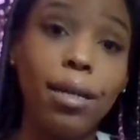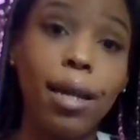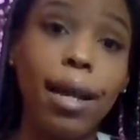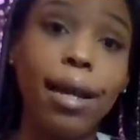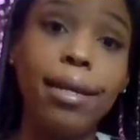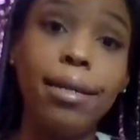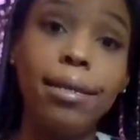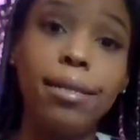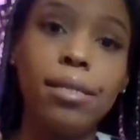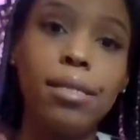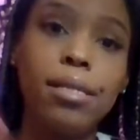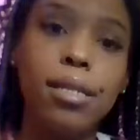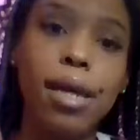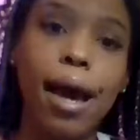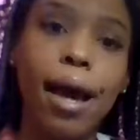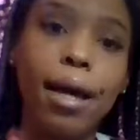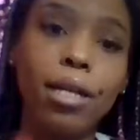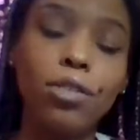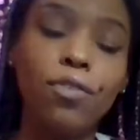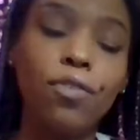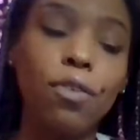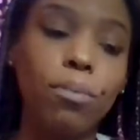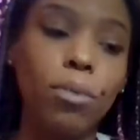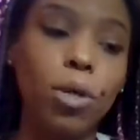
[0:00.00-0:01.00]
Like,
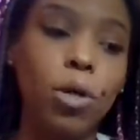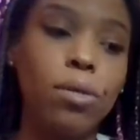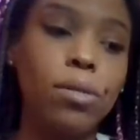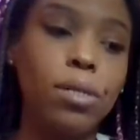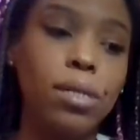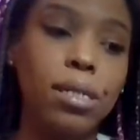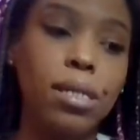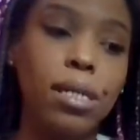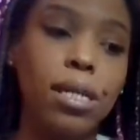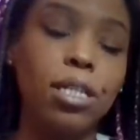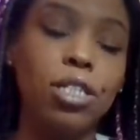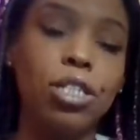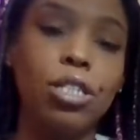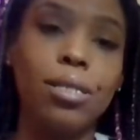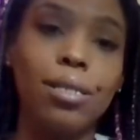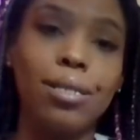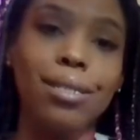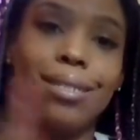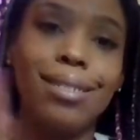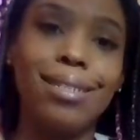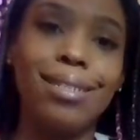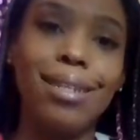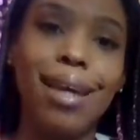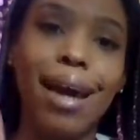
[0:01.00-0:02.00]
detach from those
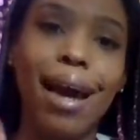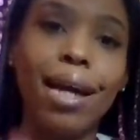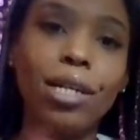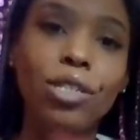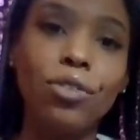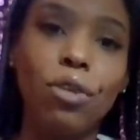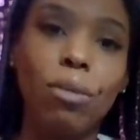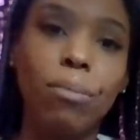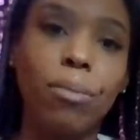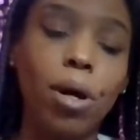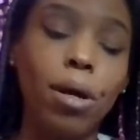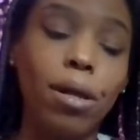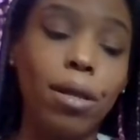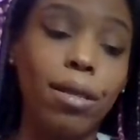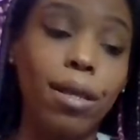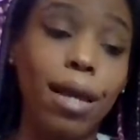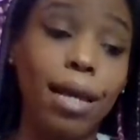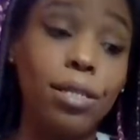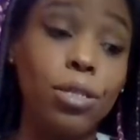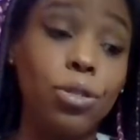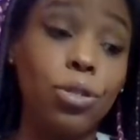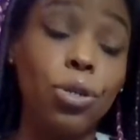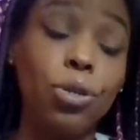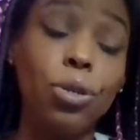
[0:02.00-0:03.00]
addictions, detach from all
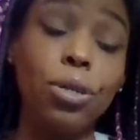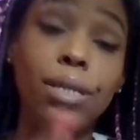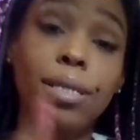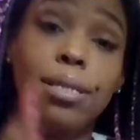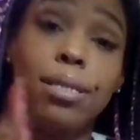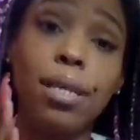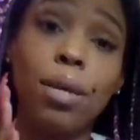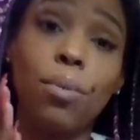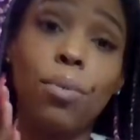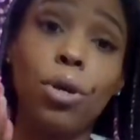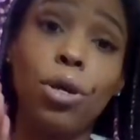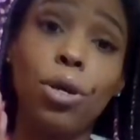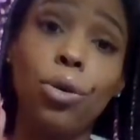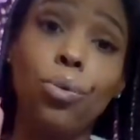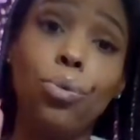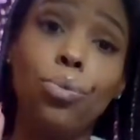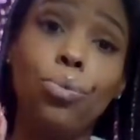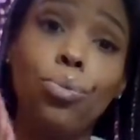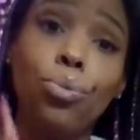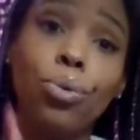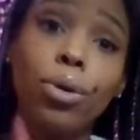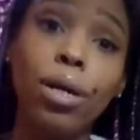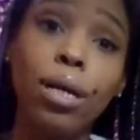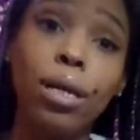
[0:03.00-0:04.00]
that, so you can see what you
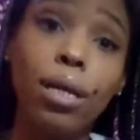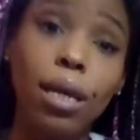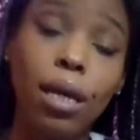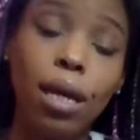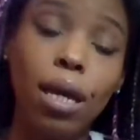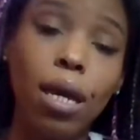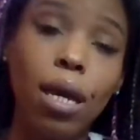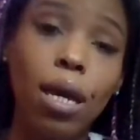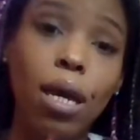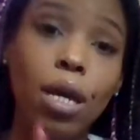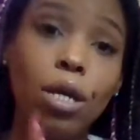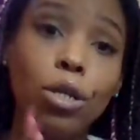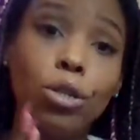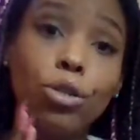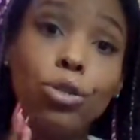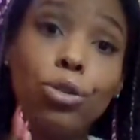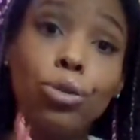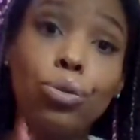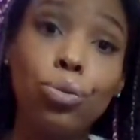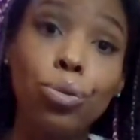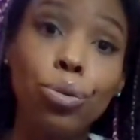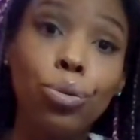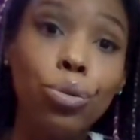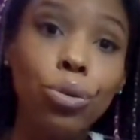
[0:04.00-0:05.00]
really
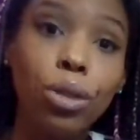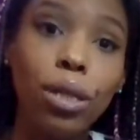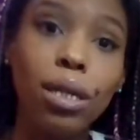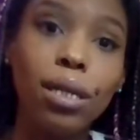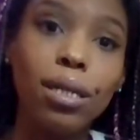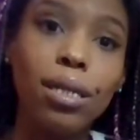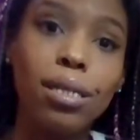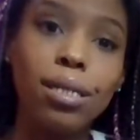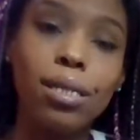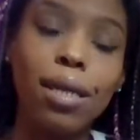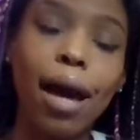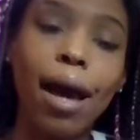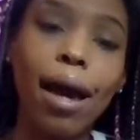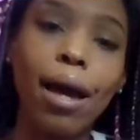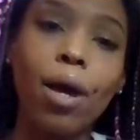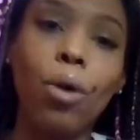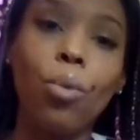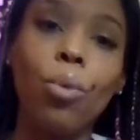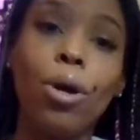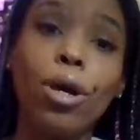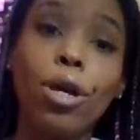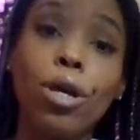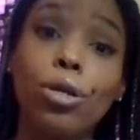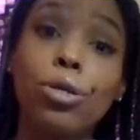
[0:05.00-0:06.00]
truly desire,
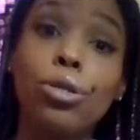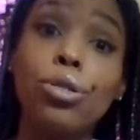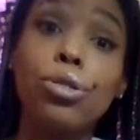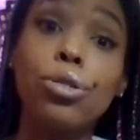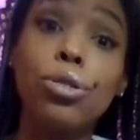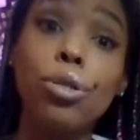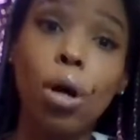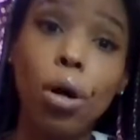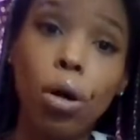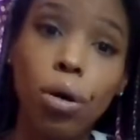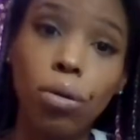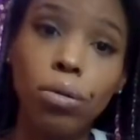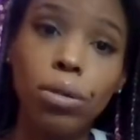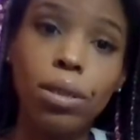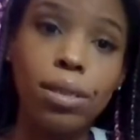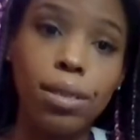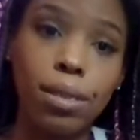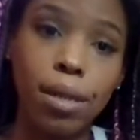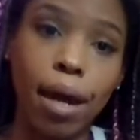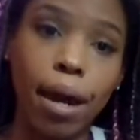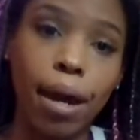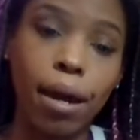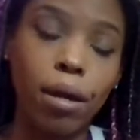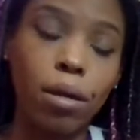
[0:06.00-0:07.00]
what your soul
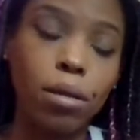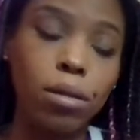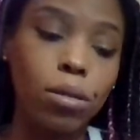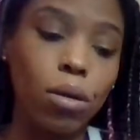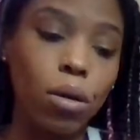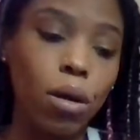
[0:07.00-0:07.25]
desires.